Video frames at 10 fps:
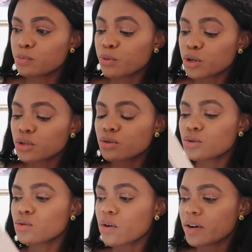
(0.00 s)
personal
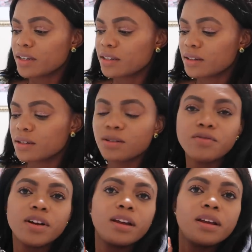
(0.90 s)
stories. It's so
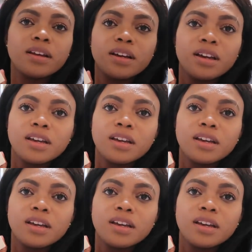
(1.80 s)
funny.